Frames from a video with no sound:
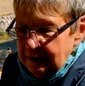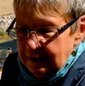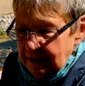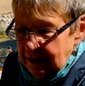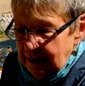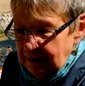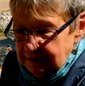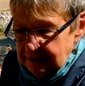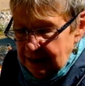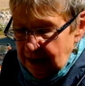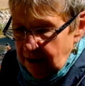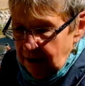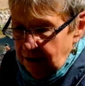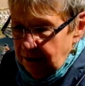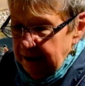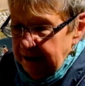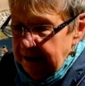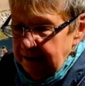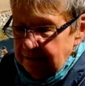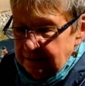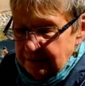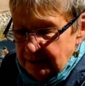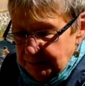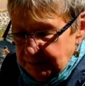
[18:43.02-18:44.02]

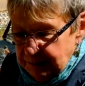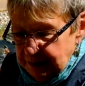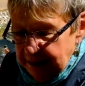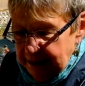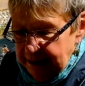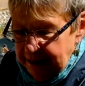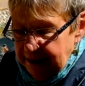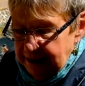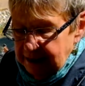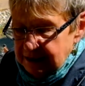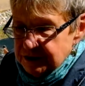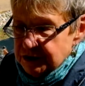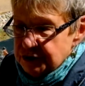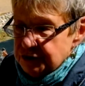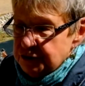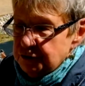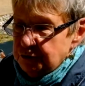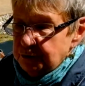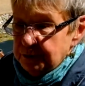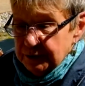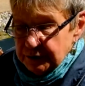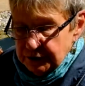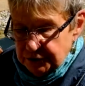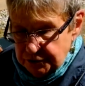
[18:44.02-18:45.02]
allowing the plant to
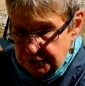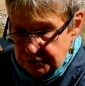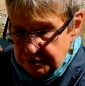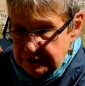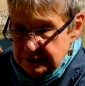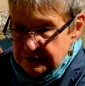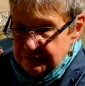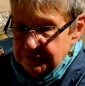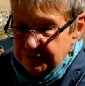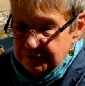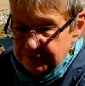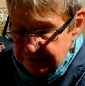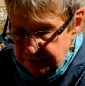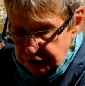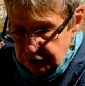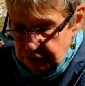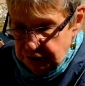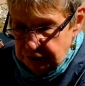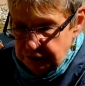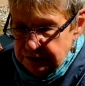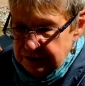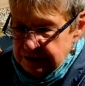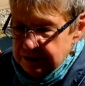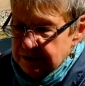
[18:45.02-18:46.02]
produce a
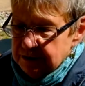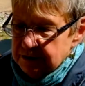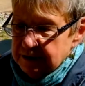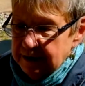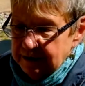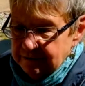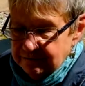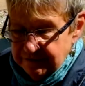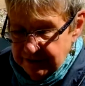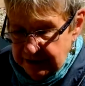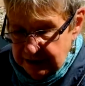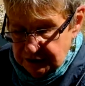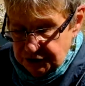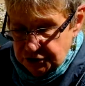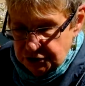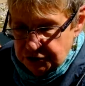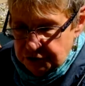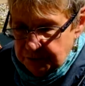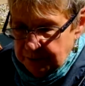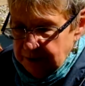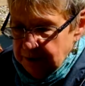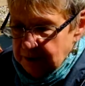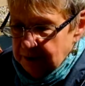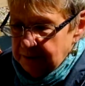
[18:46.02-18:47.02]
fruit, a
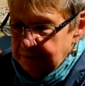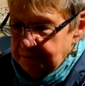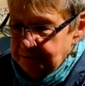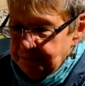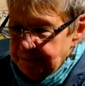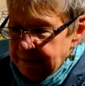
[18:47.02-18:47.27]
vegetable,